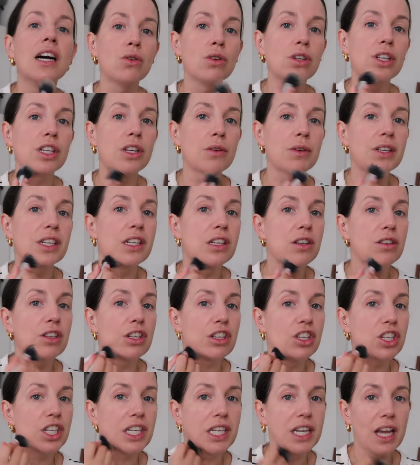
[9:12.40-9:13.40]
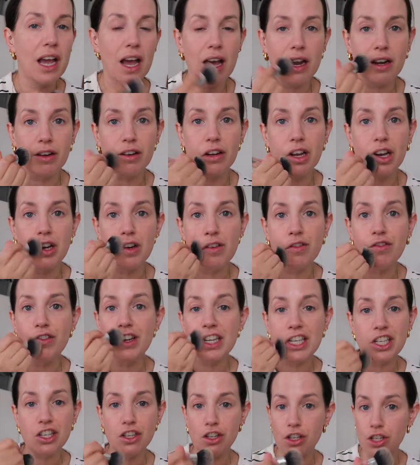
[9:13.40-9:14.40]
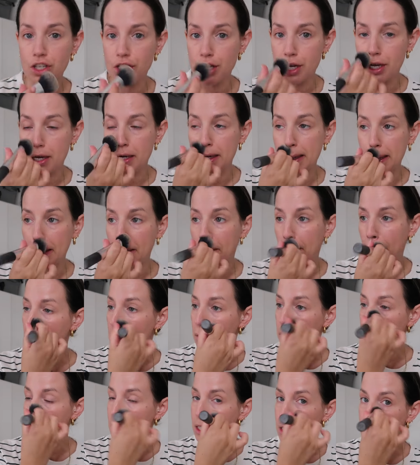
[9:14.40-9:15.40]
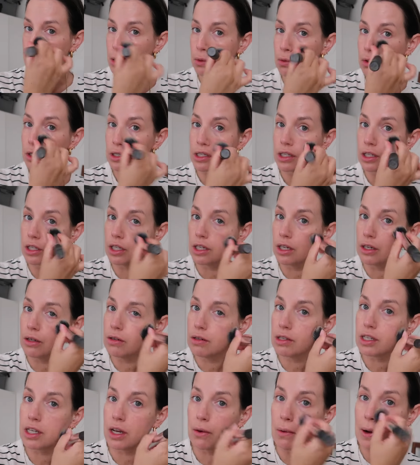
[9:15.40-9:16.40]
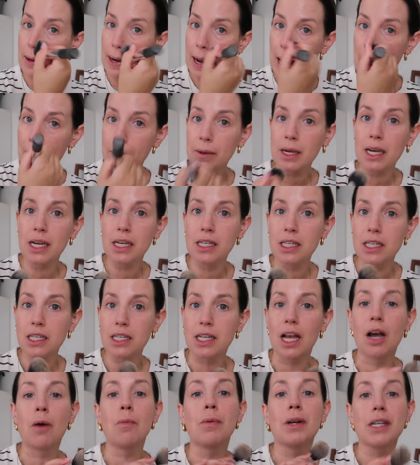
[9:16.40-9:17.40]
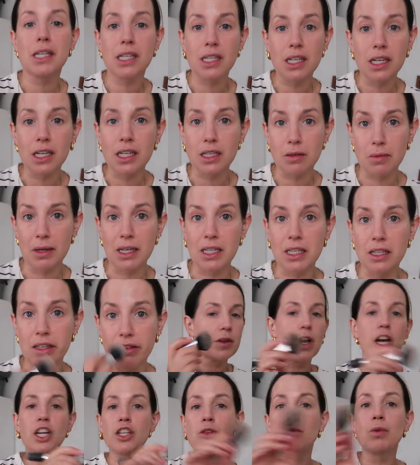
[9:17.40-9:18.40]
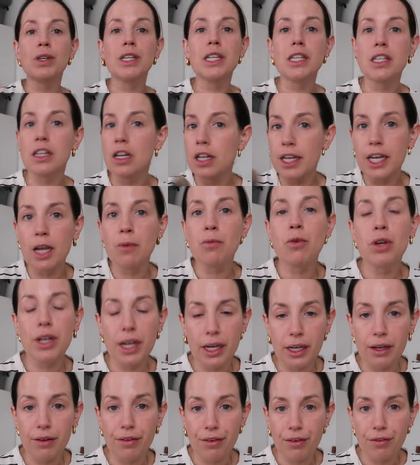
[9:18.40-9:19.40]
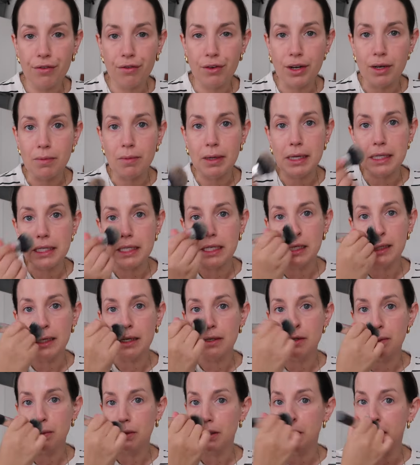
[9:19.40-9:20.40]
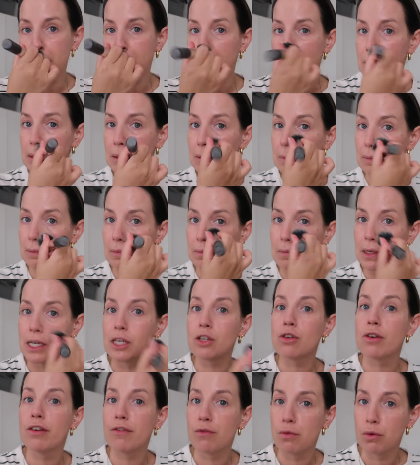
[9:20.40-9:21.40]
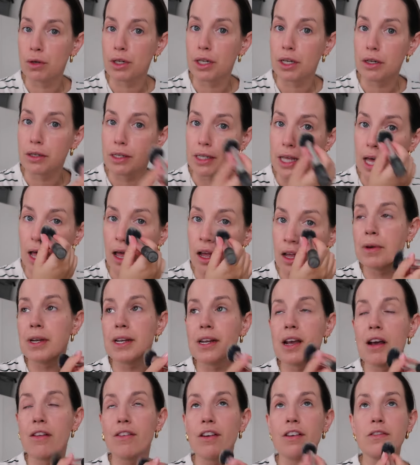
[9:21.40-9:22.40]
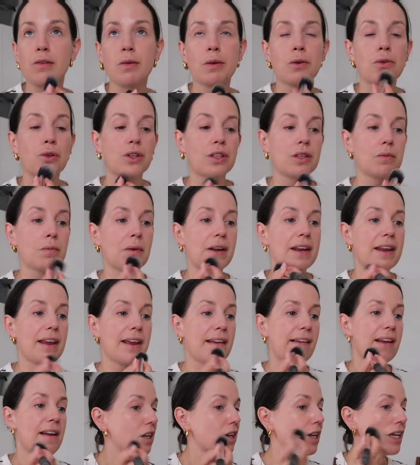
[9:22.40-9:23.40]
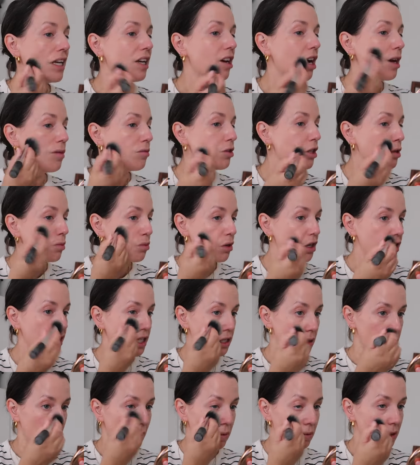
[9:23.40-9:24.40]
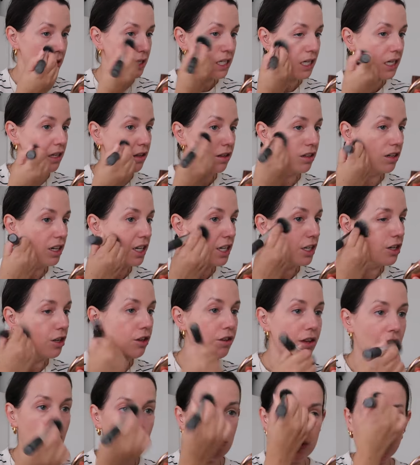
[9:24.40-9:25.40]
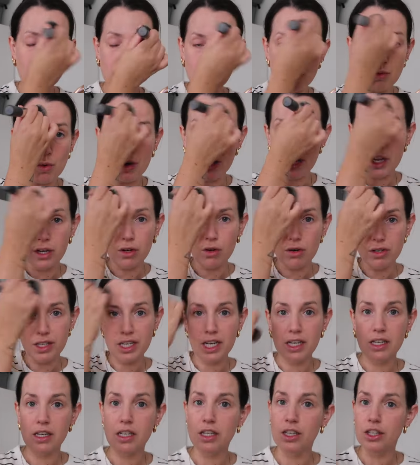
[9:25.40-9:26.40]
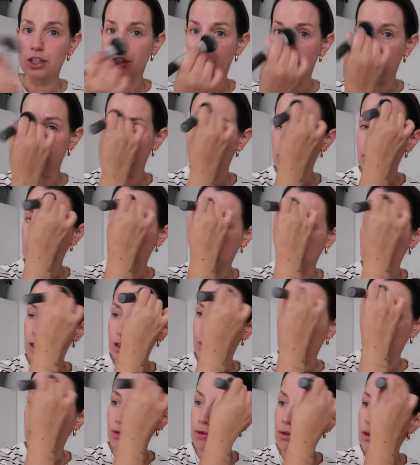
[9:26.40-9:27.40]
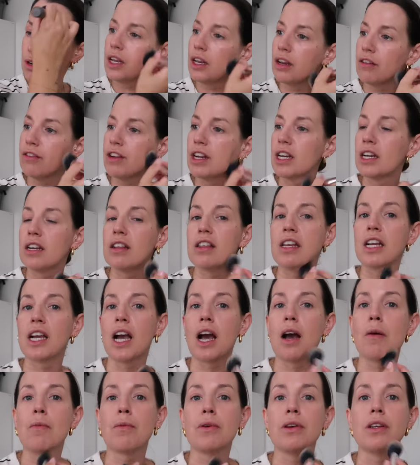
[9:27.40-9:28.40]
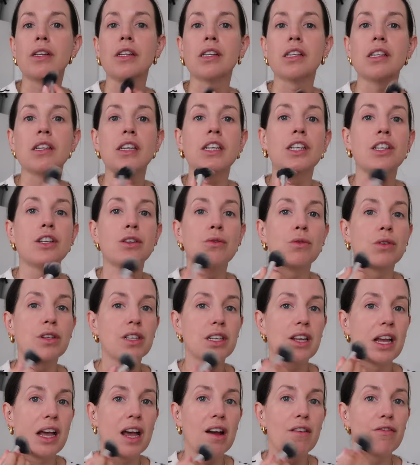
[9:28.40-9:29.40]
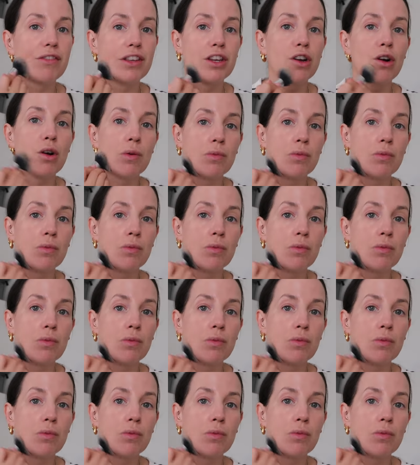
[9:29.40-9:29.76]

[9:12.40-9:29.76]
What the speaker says: Also, it's so that she can kind of feature the journey in the way that she wants to. So I am getting a discount, but it's still expensive. I just wanted, like, I'm not getting it for free, basically. I just wanted to make sure everyone knows that. But now that I've spent all this money, really, I'm just precious about my teeth. And I knew that, which is why I got dental insurance, because I thought if anything happens, I do want to have the